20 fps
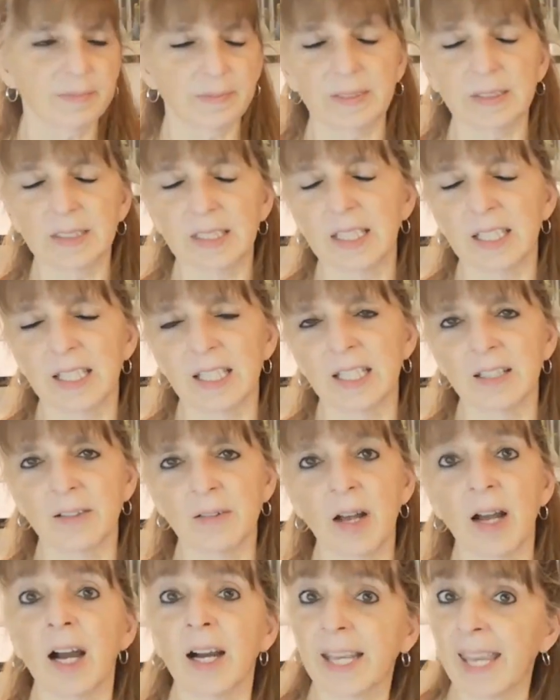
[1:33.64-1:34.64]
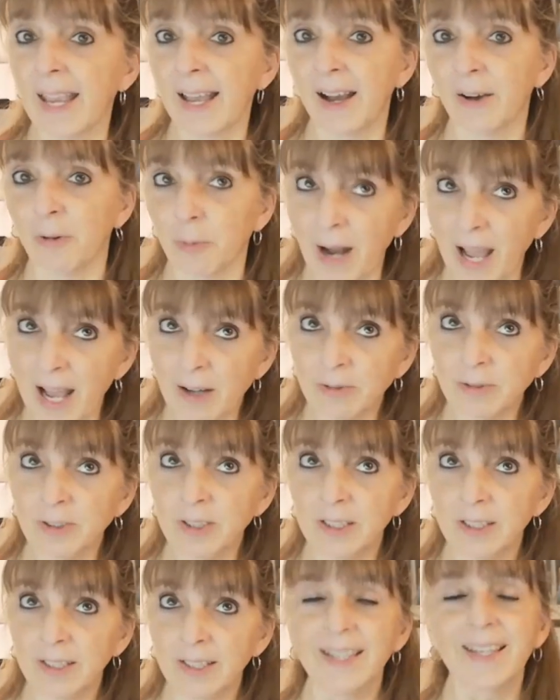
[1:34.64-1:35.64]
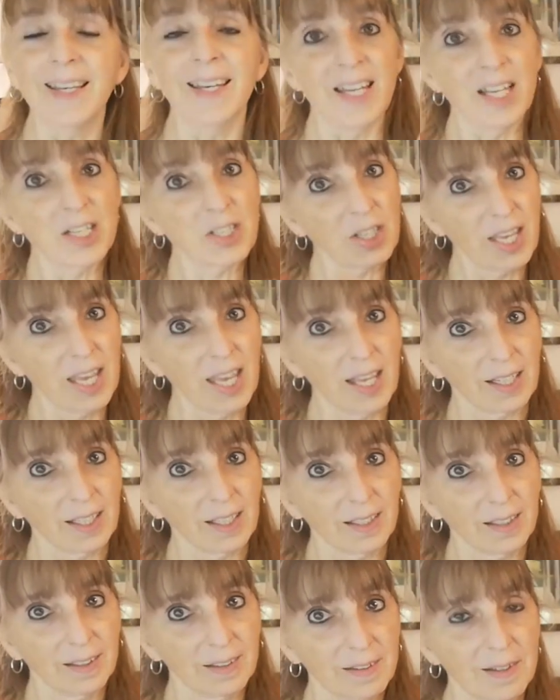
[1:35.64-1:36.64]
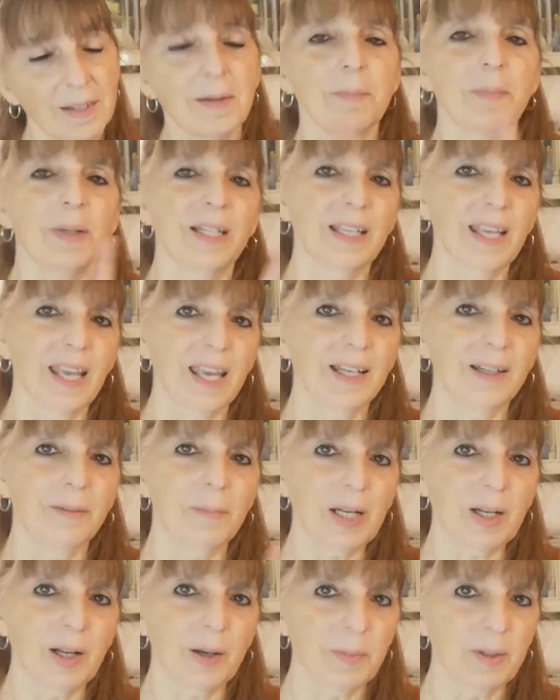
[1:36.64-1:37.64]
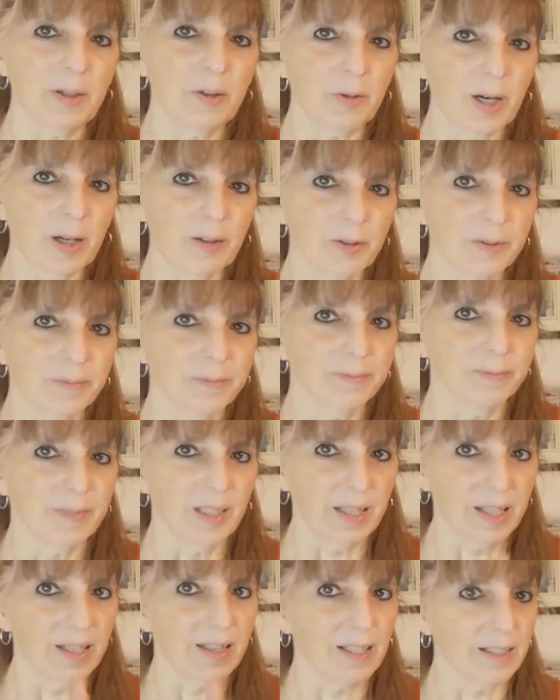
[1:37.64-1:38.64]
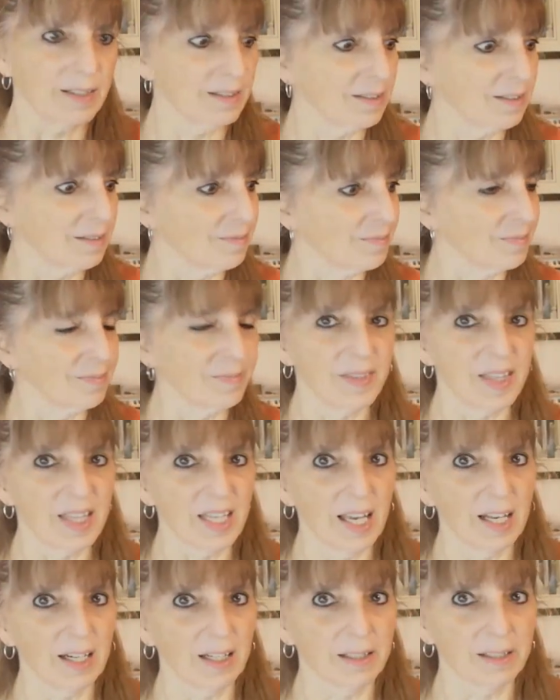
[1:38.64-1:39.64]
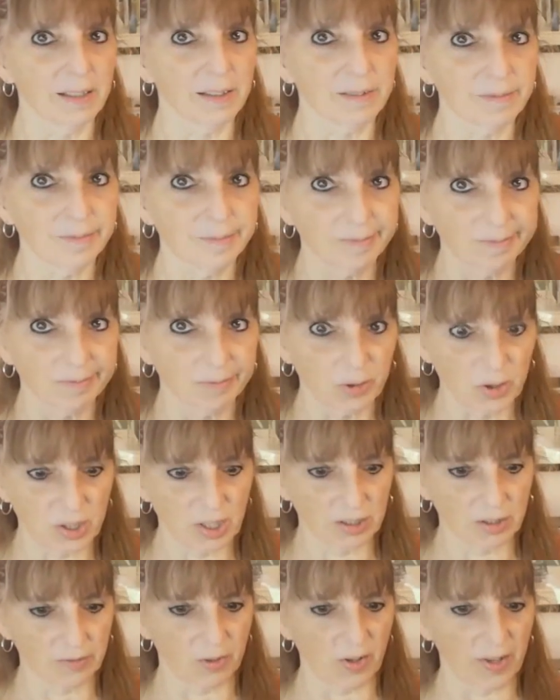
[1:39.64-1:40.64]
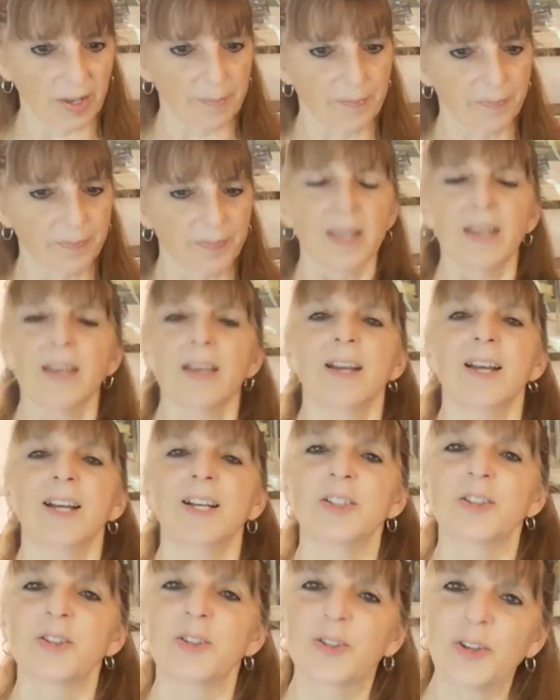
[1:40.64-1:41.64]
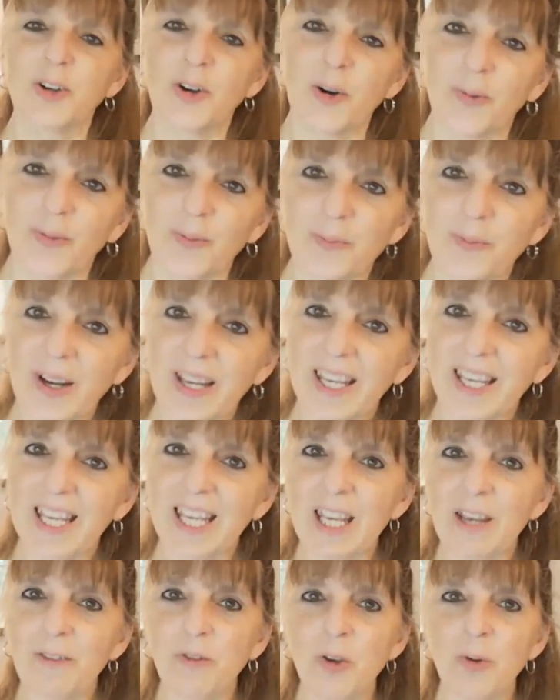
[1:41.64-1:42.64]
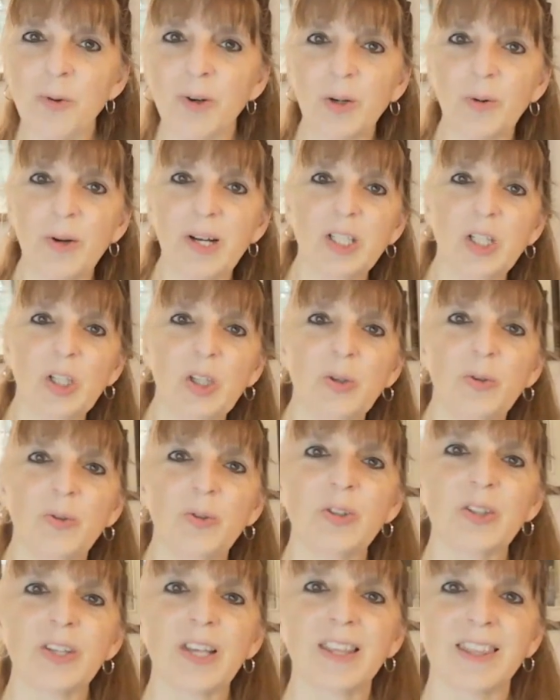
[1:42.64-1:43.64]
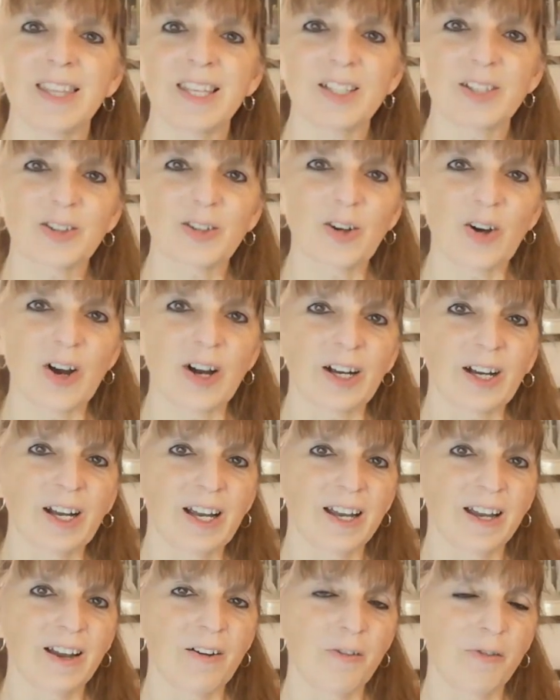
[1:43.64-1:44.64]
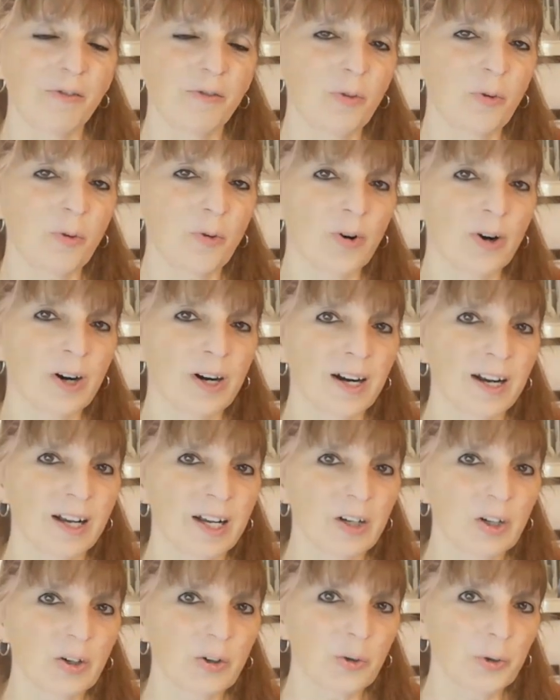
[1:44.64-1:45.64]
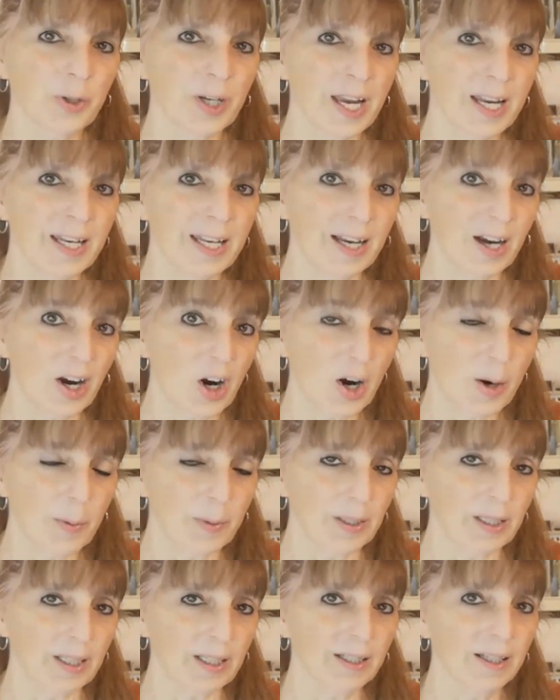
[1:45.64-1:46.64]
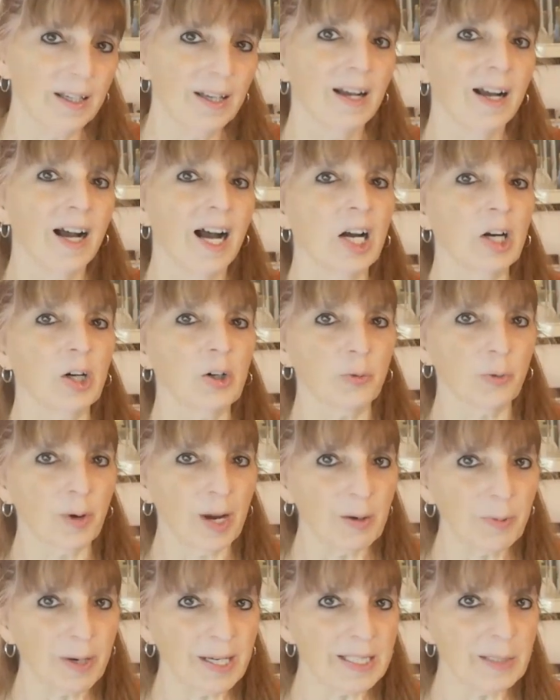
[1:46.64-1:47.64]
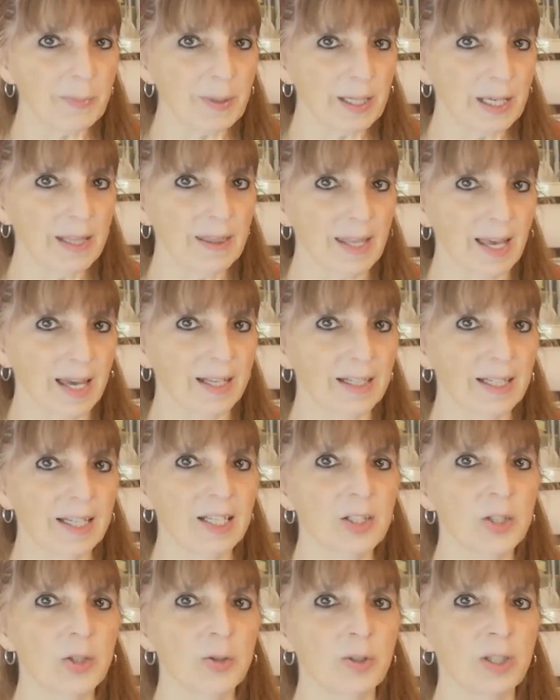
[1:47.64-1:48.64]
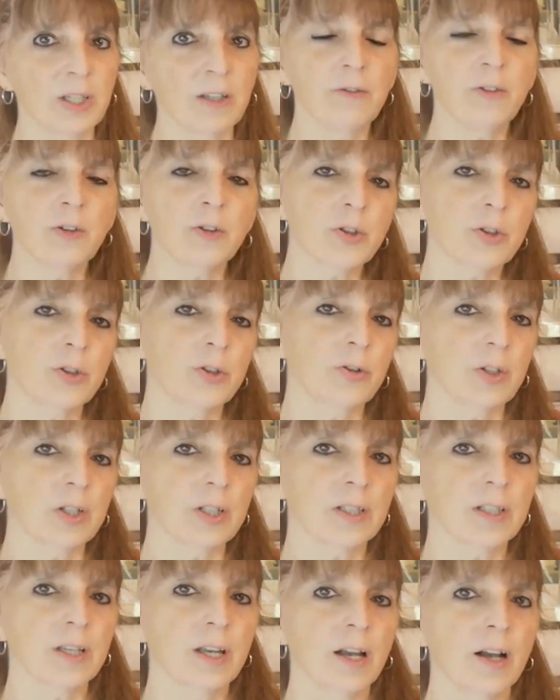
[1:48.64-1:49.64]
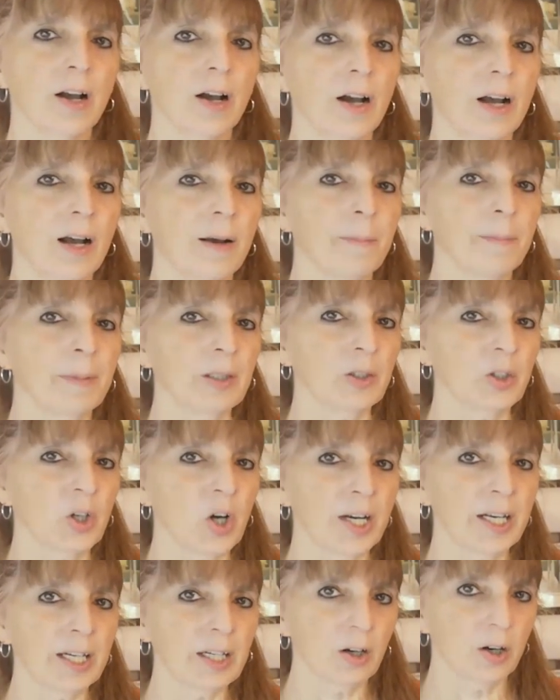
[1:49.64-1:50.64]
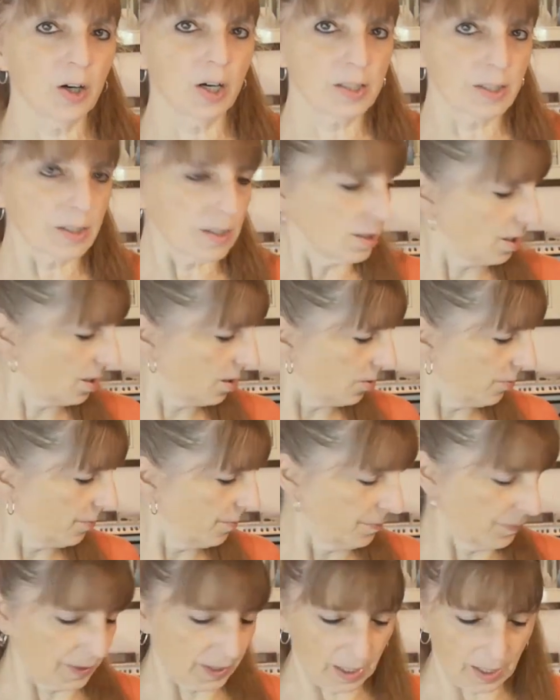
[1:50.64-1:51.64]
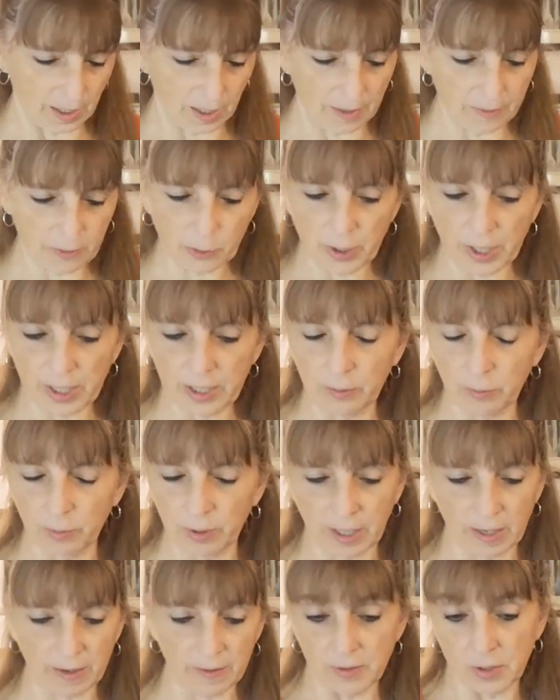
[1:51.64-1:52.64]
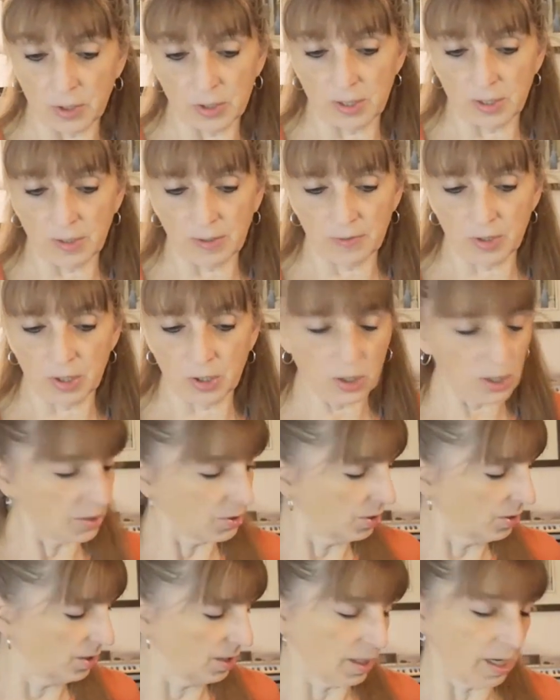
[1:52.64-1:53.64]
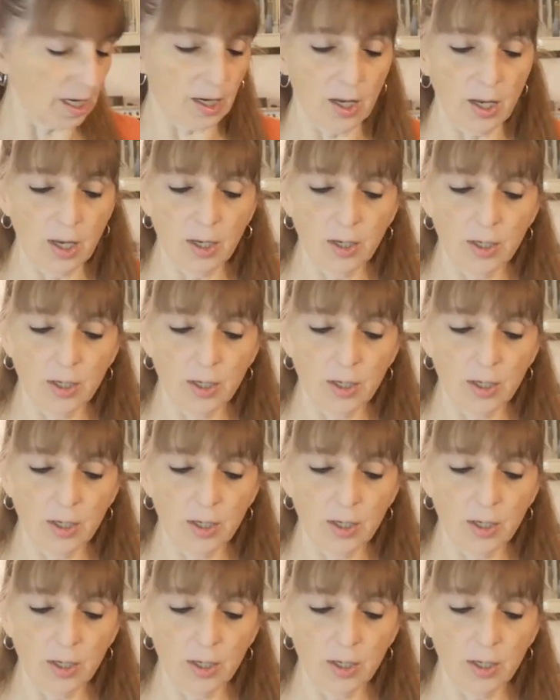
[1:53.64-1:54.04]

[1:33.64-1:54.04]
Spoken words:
a round is a canon, but a canon may not be a round. I think that's the end result of all that. So if you are going to use this song for creating harmony, a great way to begin that is to give your students a melodic ostinato. And I've created one. I just have suggested singing